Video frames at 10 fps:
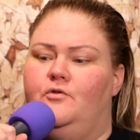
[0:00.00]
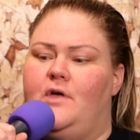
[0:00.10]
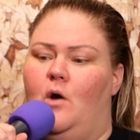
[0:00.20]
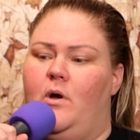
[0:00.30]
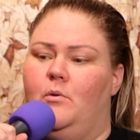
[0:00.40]

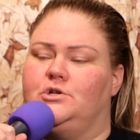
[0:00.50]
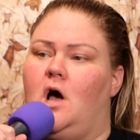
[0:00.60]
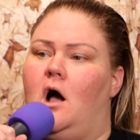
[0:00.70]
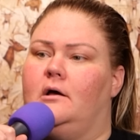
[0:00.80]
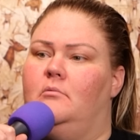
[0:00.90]
that we were
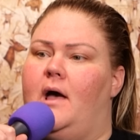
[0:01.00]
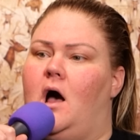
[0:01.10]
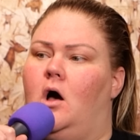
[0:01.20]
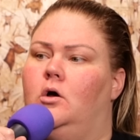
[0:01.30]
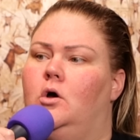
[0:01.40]
talking
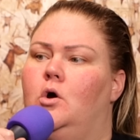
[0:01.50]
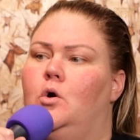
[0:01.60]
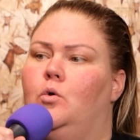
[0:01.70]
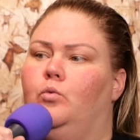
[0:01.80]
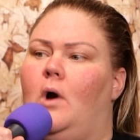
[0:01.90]
about
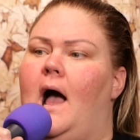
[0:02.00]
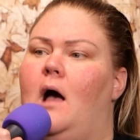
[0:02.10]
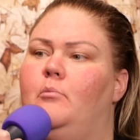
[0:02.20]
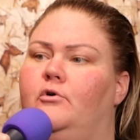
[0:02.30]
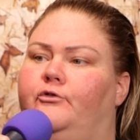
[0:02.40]

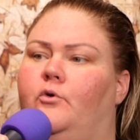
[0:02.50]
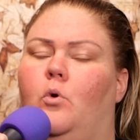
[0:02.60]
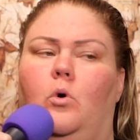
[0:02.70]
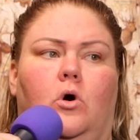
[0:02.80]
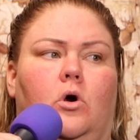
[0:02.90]
right
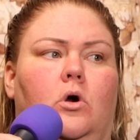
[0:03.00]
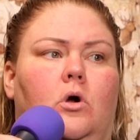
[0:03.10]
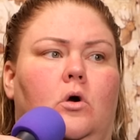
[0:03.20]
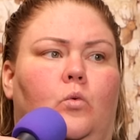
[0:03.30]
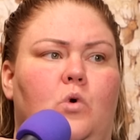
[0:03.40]
before
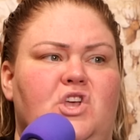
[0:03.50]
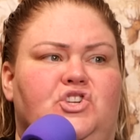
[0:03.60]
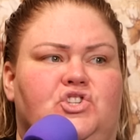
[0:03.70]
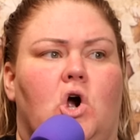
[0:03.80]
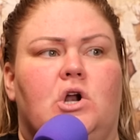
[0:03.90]
we
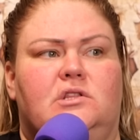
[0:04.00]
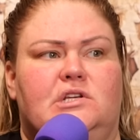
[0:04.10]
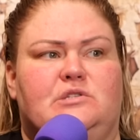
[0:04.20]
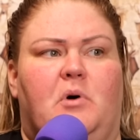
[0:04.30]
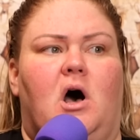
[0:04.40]
started
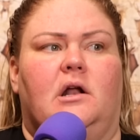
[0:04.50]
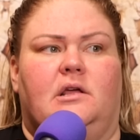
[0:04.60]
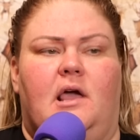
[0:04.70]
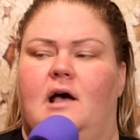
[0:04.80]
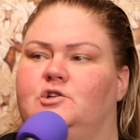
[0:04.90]
this
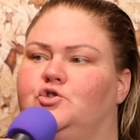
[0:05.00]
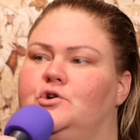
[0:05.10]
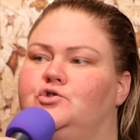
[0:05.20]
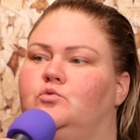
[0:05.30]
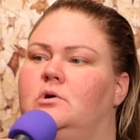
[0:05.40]
podcast?
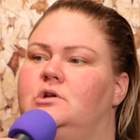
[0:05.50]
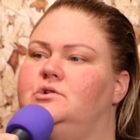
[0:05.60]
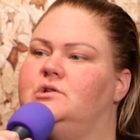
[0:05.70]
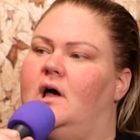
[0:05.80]
Crystal, what did you